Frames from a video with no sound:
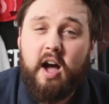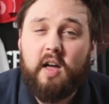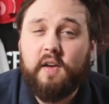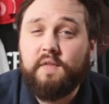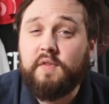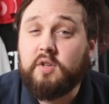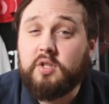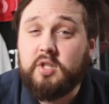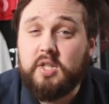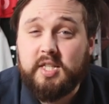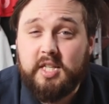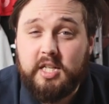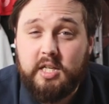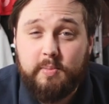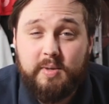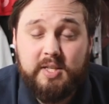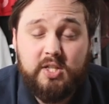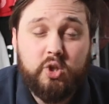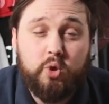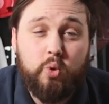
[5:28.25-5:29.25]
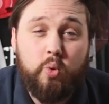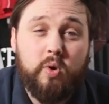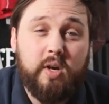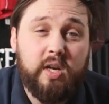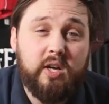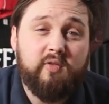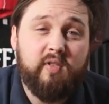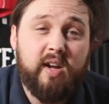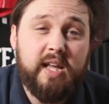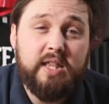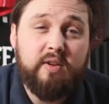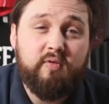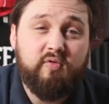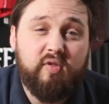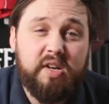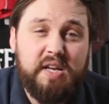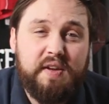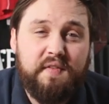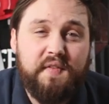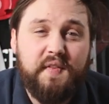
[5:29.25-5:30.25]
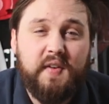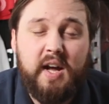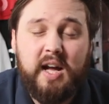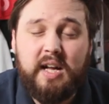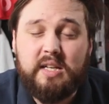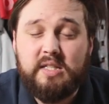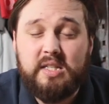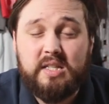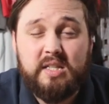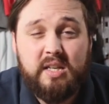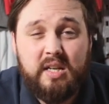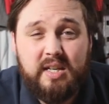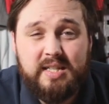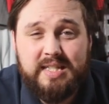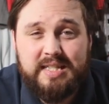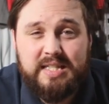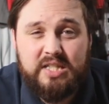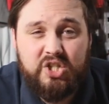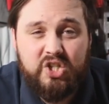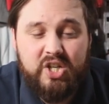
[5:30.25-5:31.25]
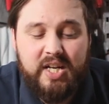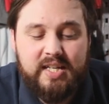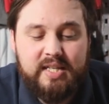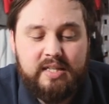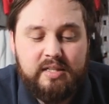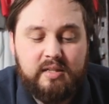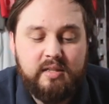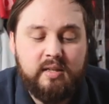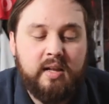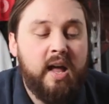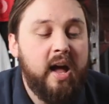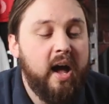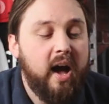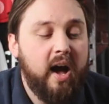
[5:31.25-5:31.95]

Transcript: if you're just going to be snorkeling around the reef, just nice and gentle,